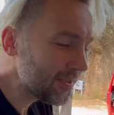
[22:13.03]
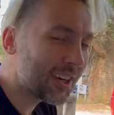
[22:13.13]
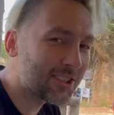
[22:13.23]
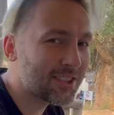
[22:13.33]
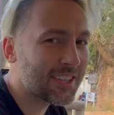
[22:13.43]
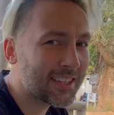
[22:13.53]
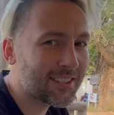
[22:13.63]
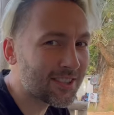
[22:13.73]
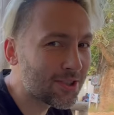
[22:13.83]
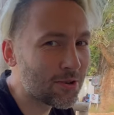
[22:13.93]
It just
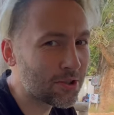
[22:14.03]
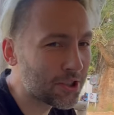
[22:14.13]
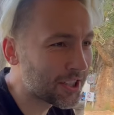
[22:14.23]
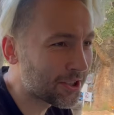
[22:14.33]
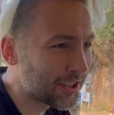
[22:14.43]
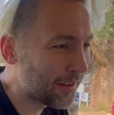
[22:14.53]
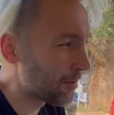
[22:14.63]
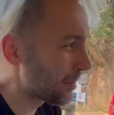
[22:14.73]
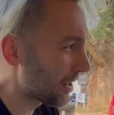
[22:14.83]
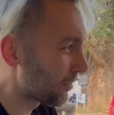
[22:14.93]
tasted so good I couldn't
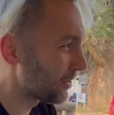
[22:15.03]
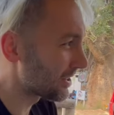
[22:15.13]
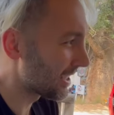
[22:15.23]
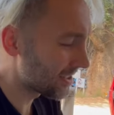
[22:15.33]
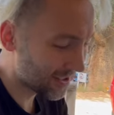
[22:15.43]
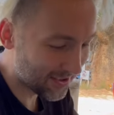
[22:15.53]
even make a full sentence.